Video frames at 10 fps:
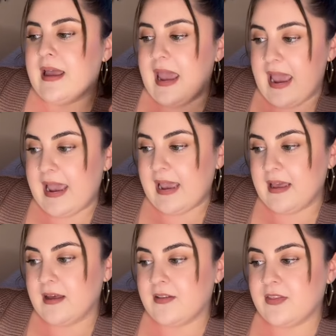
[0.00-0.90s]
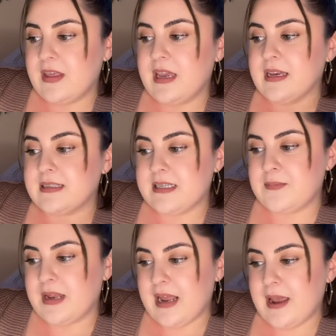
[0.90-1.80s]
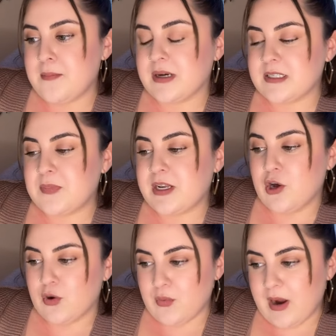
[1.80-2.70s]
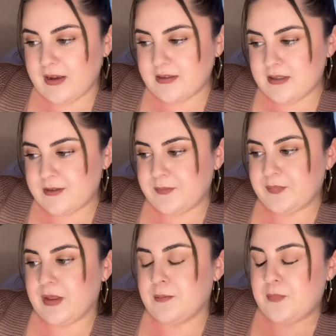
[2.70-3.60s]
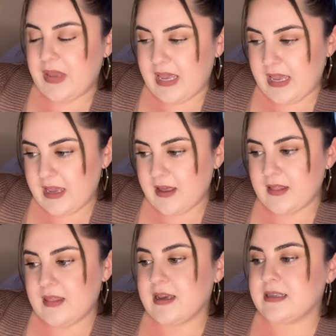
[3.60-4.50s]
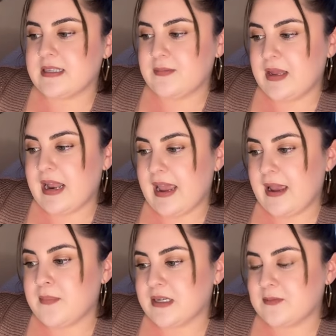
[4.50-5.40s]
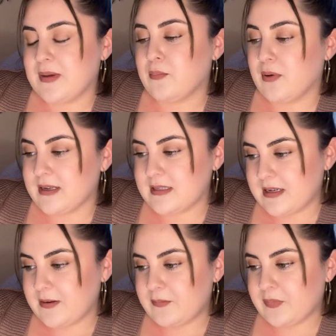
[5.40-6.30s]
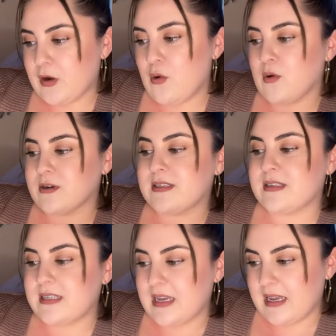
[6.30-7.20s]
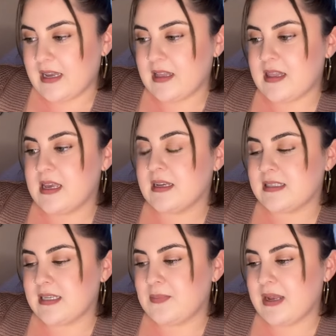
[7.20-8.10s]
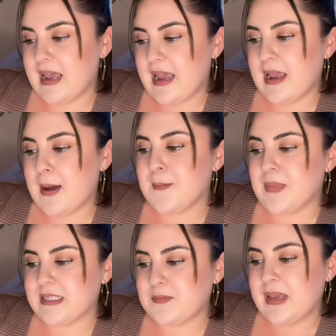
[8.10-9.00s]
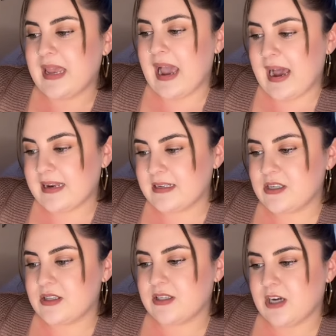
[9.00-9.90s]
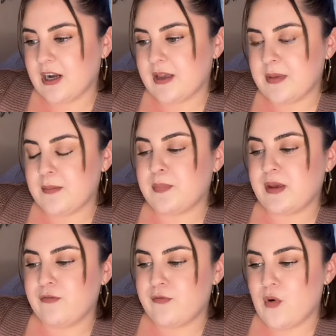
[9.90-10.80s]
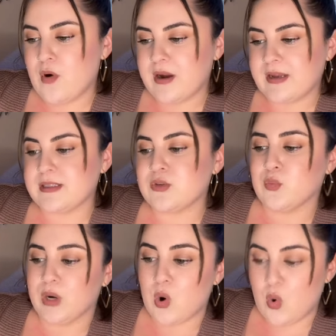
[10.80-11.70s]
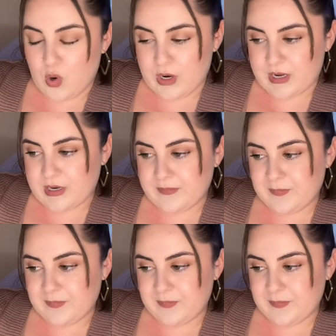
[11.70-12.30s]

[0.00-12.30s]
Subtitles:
A, the Exhibit A must be notarized. B, the Exhibit A must be present. Or C, the Exhibit A must be added to the document before it's recorded.